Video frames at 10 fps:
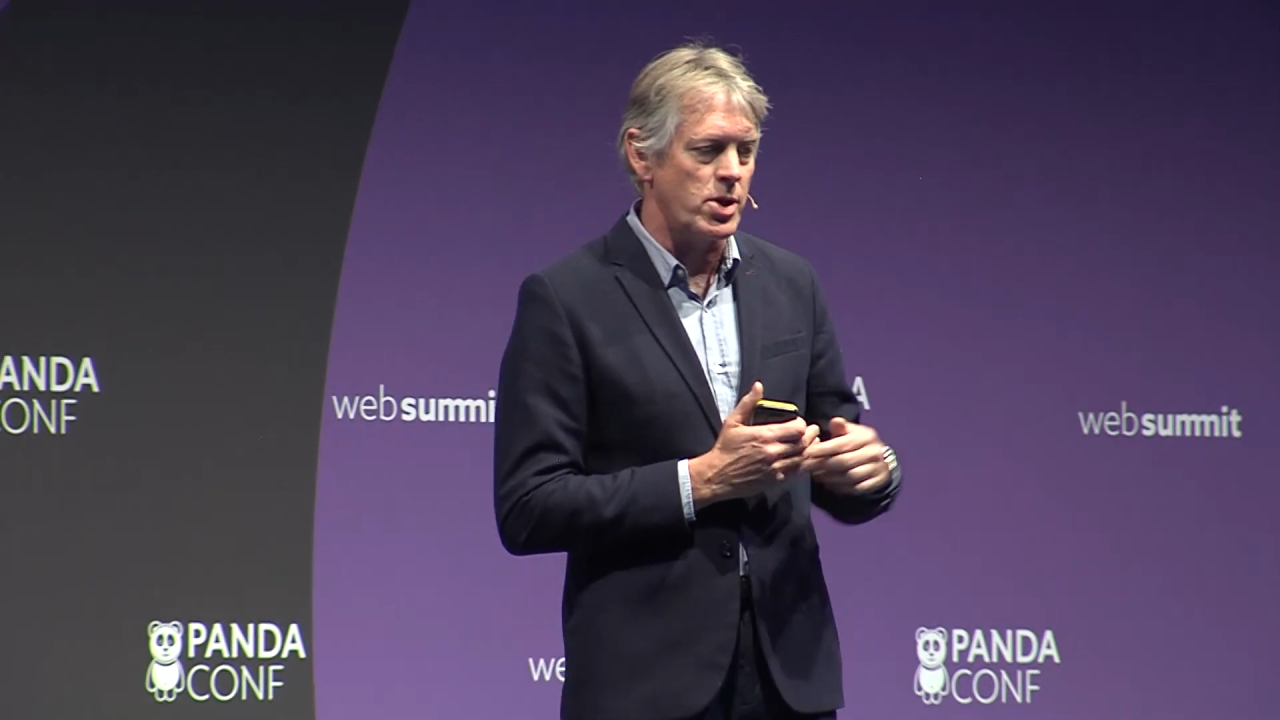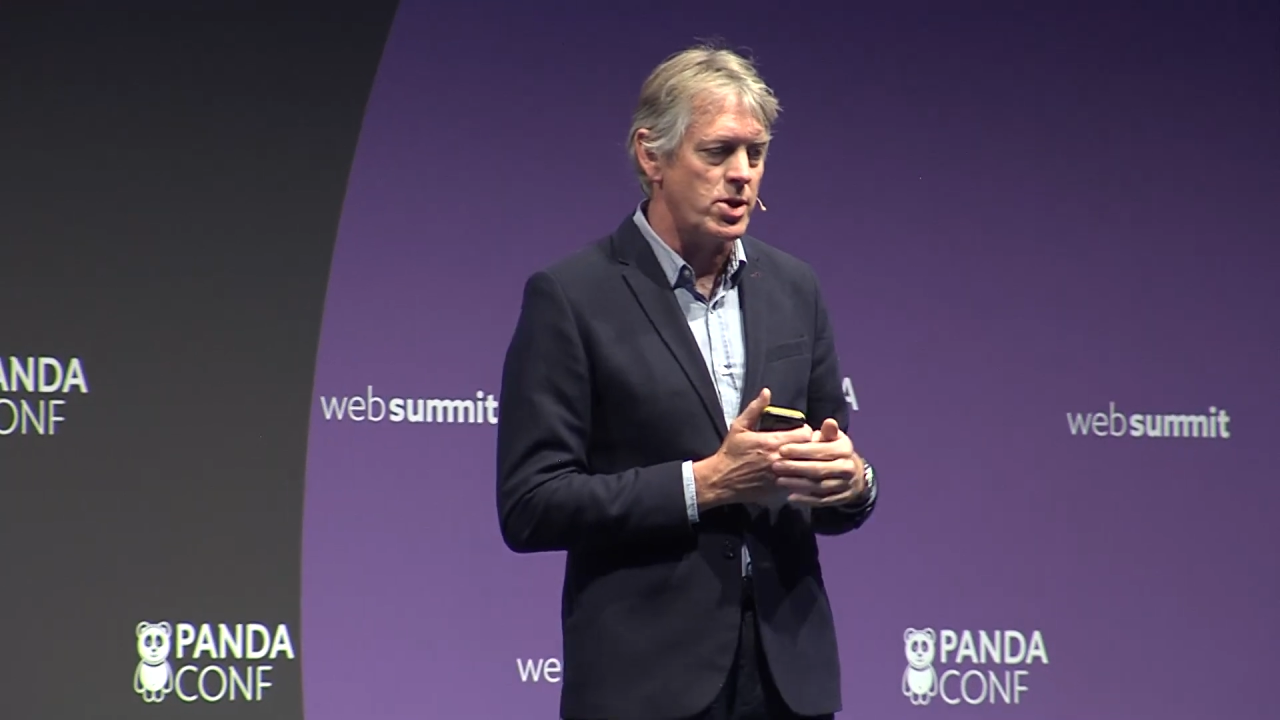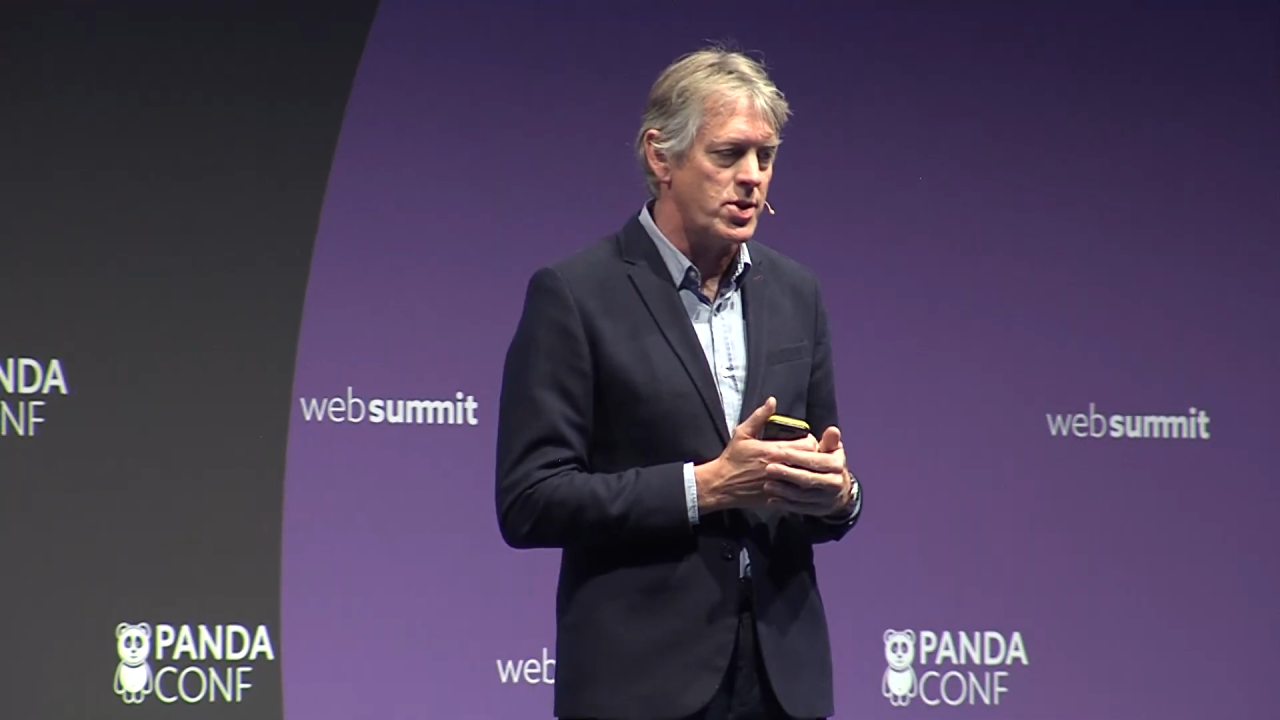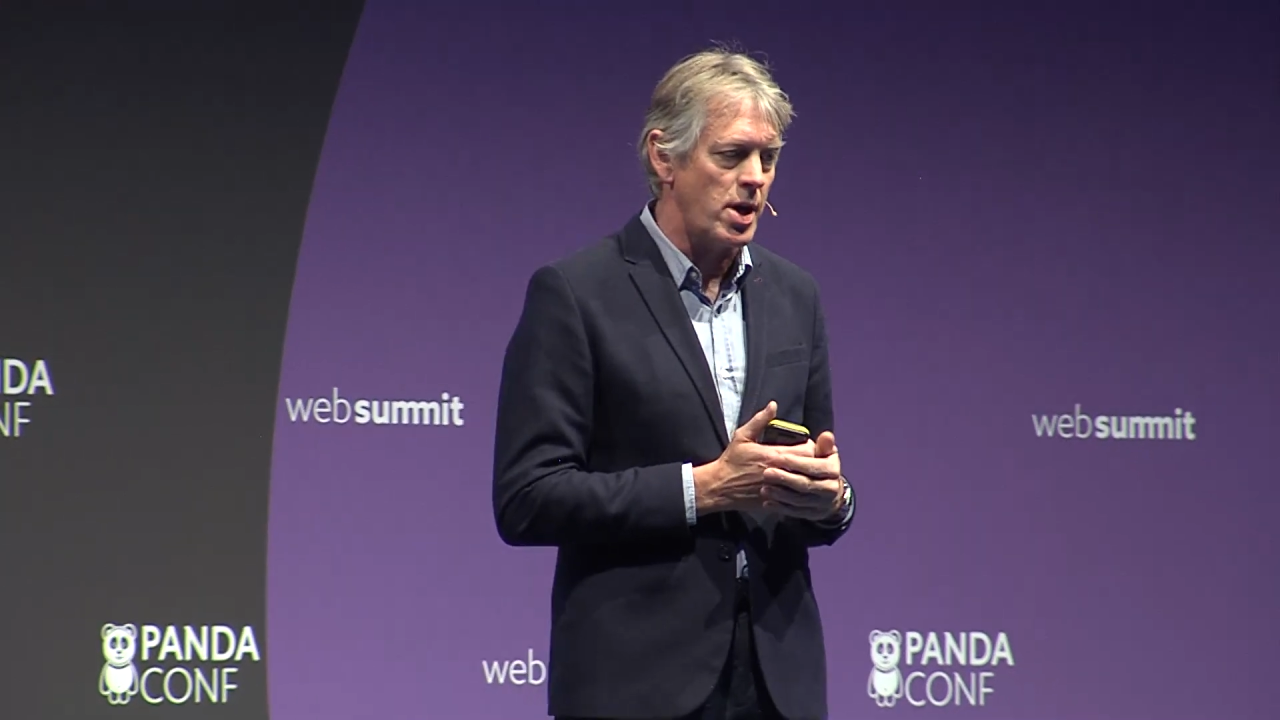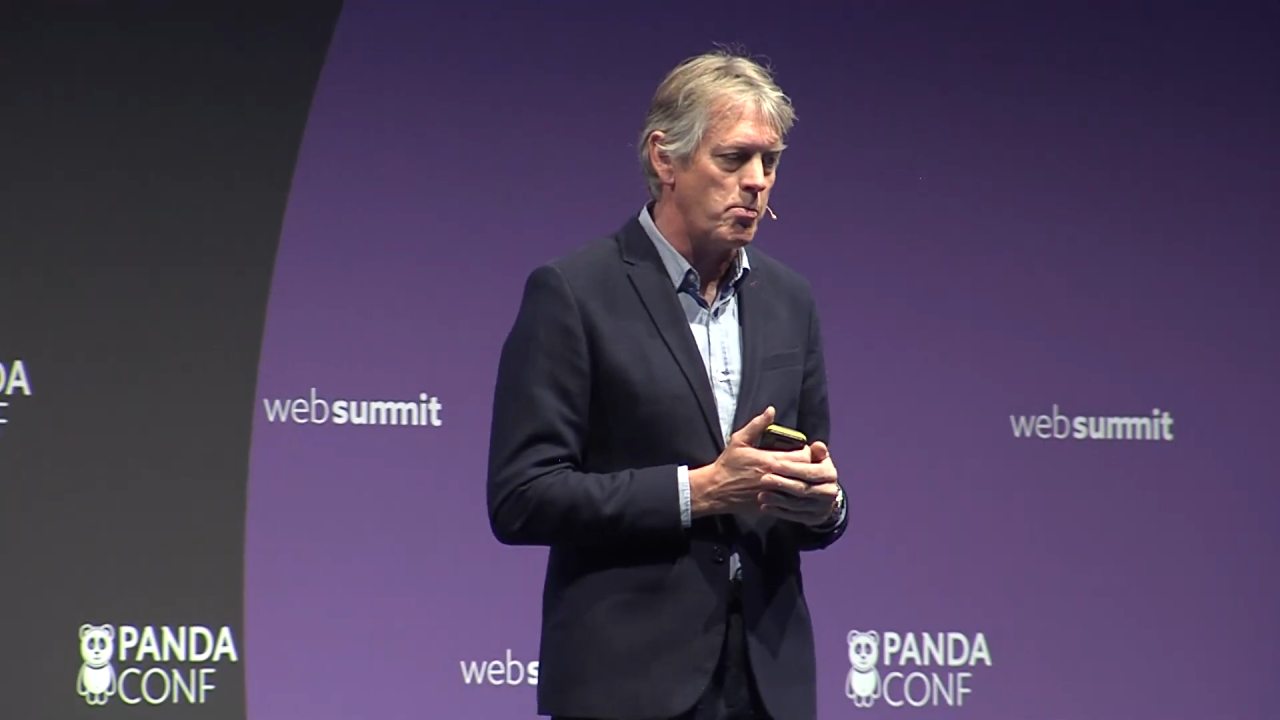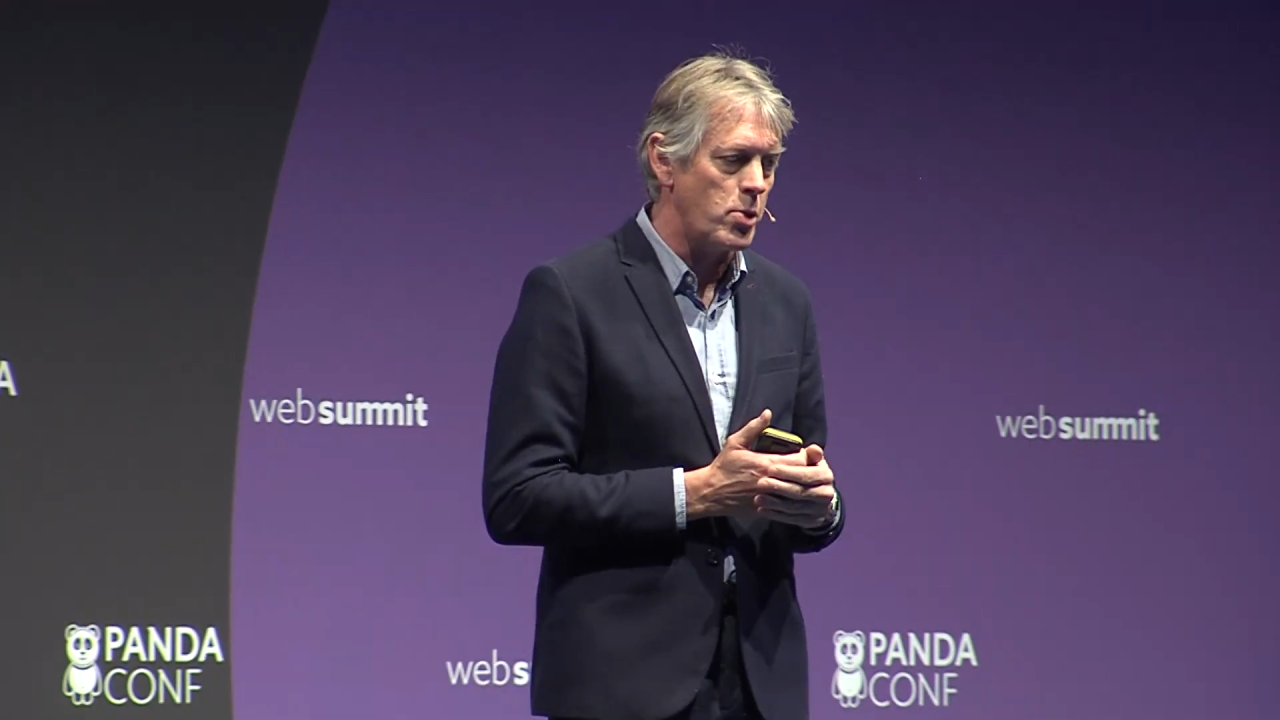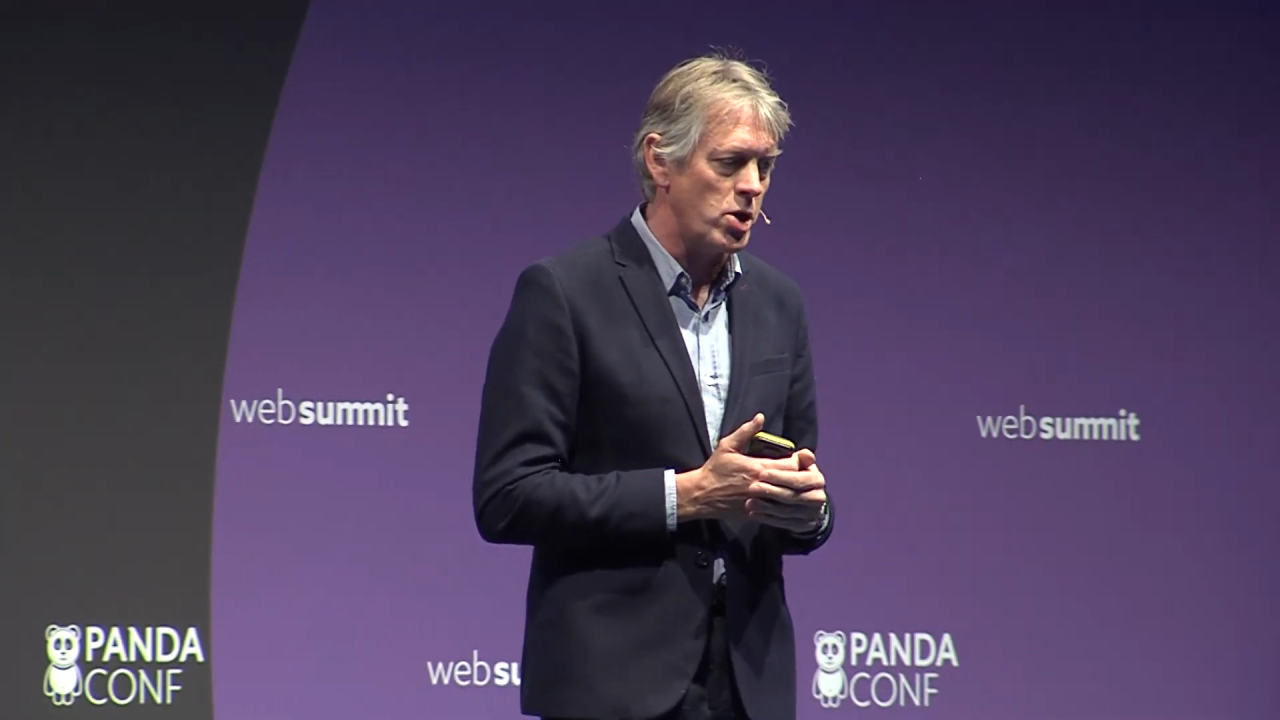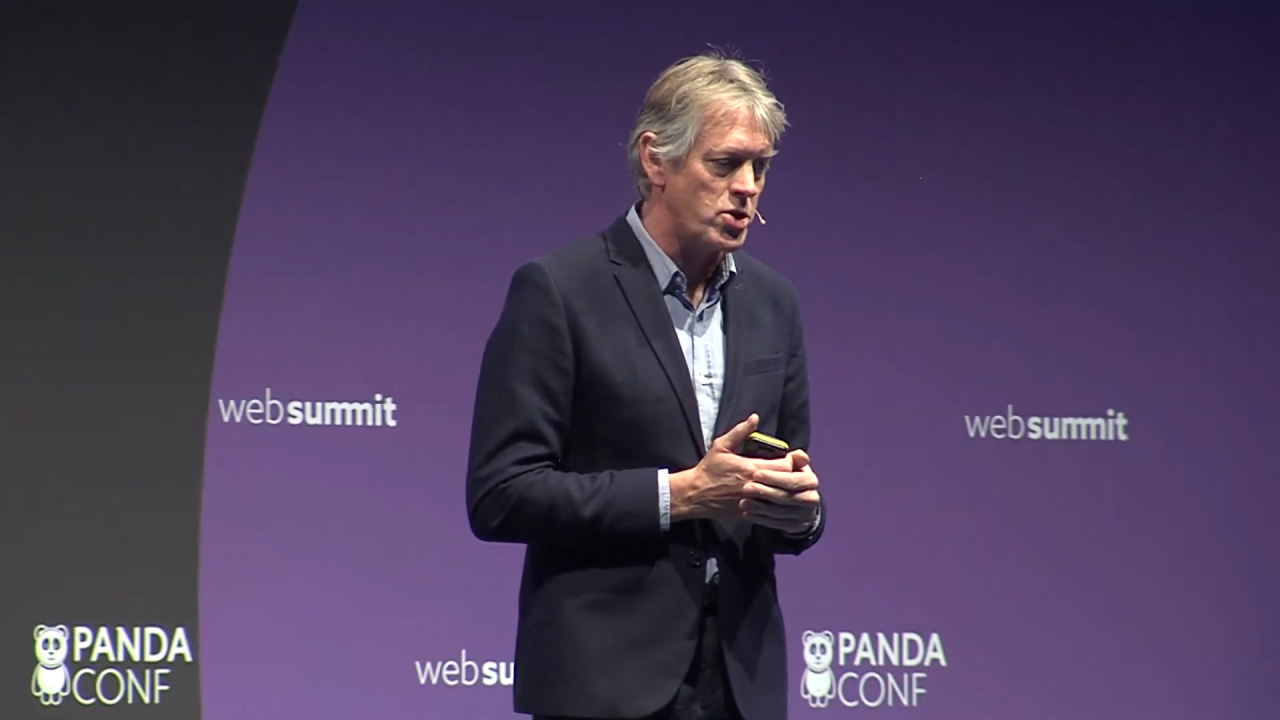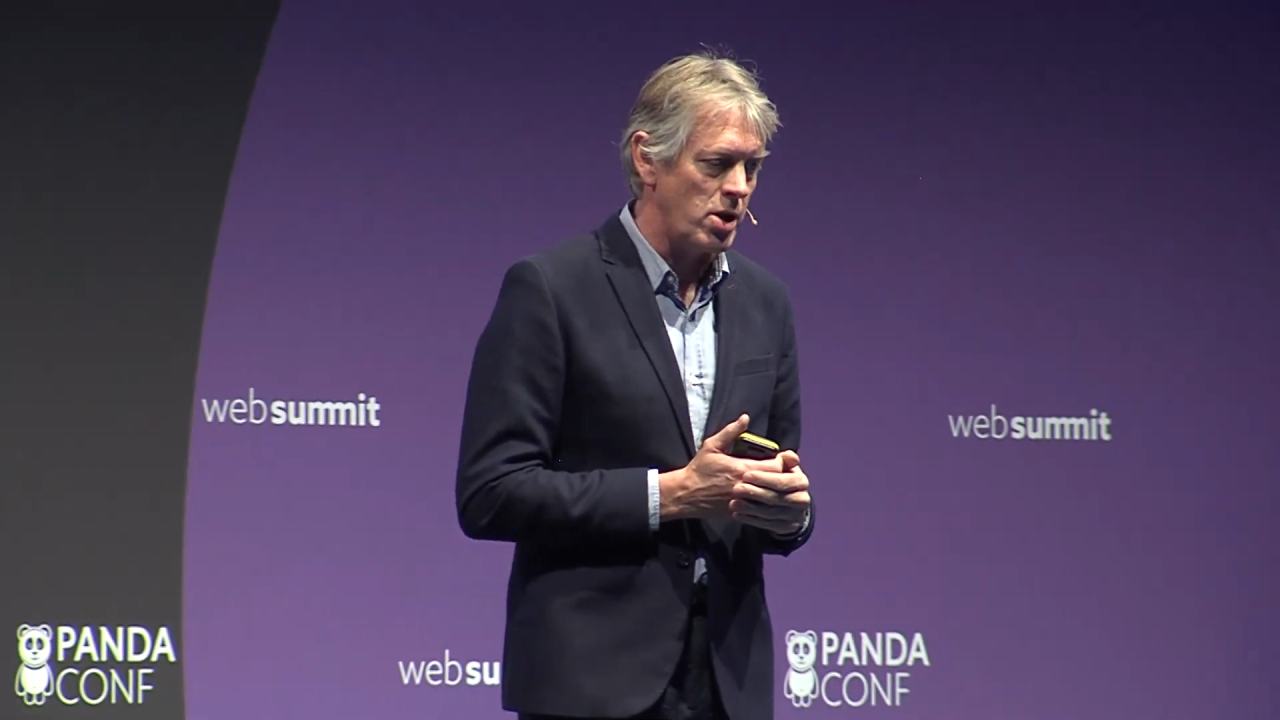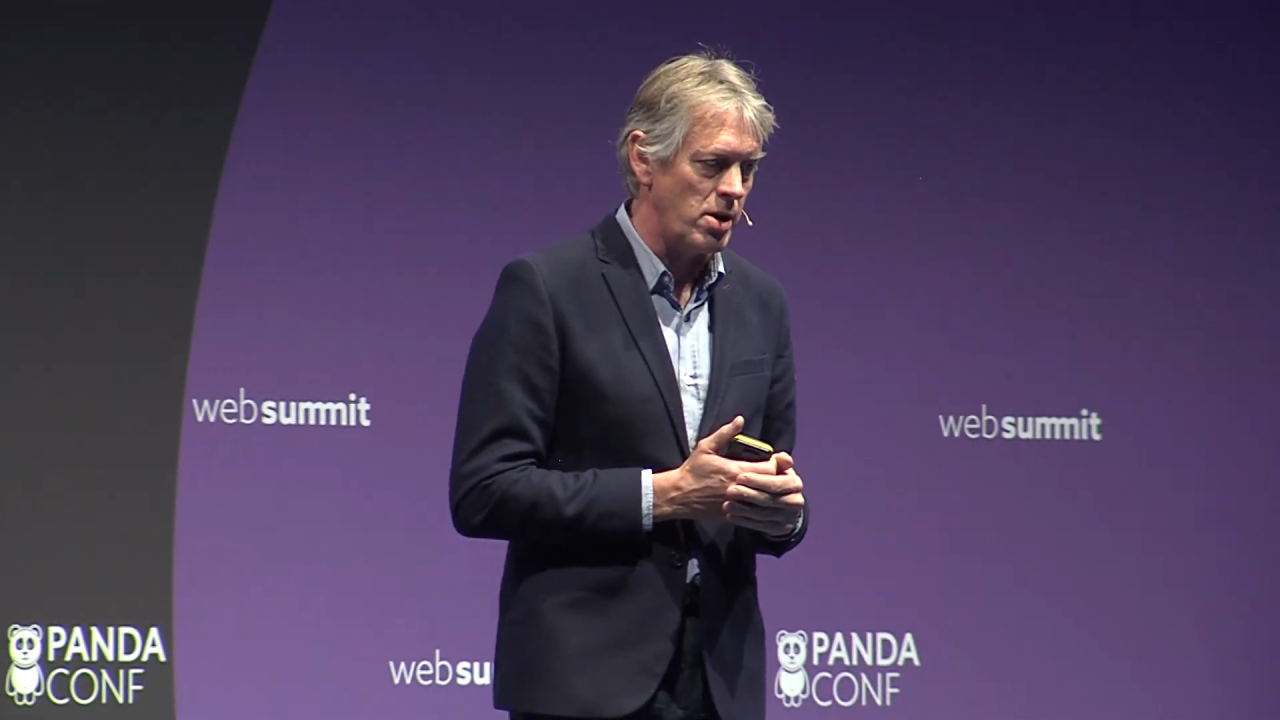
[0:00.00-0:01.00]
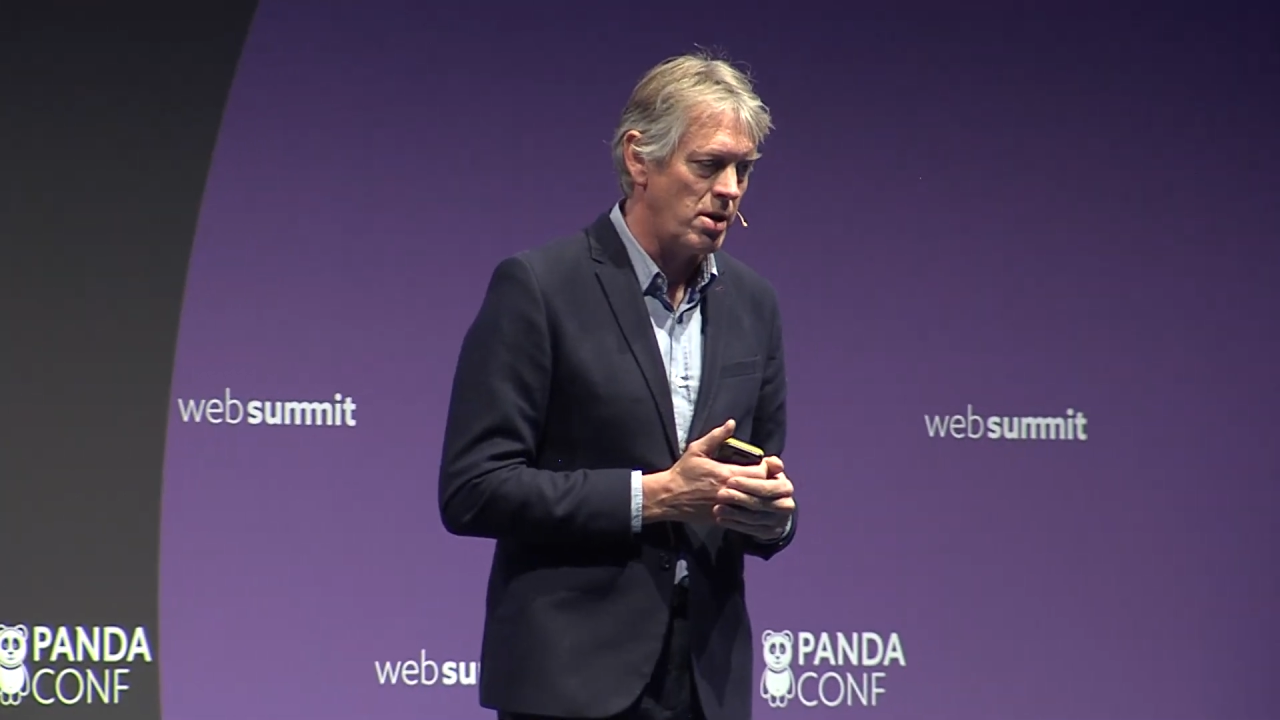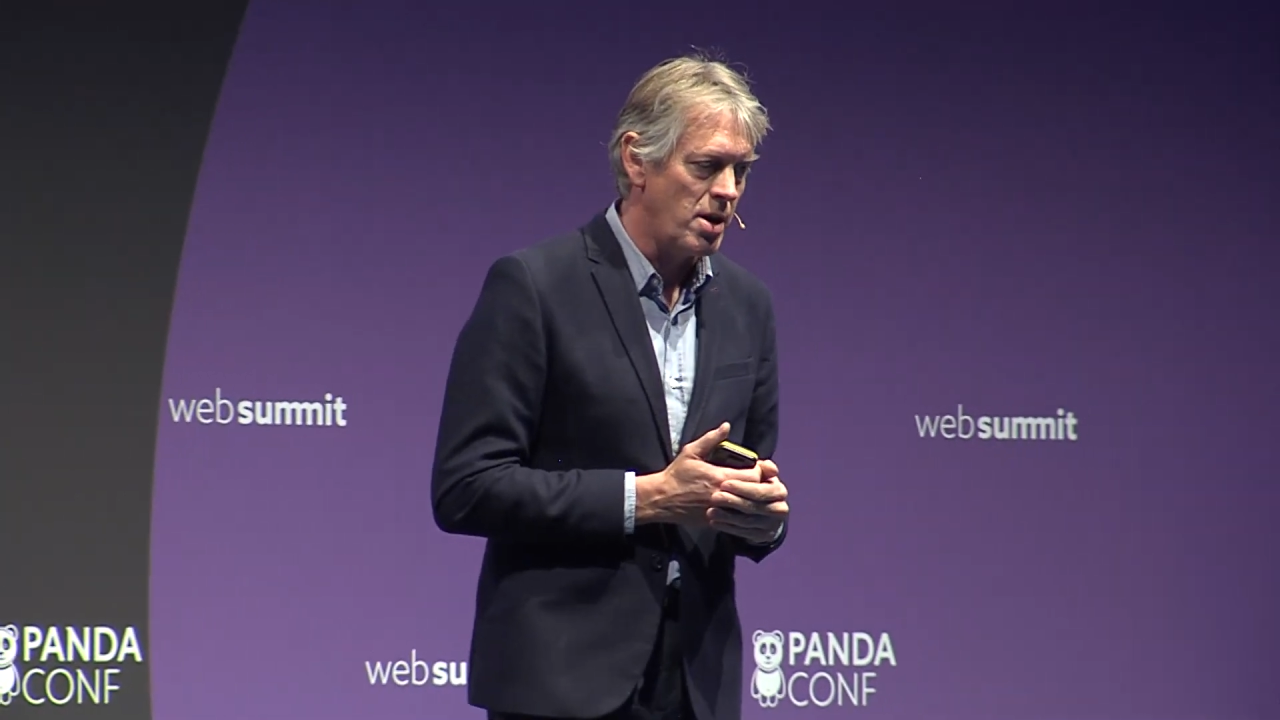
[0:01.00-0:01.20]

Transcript: the same person.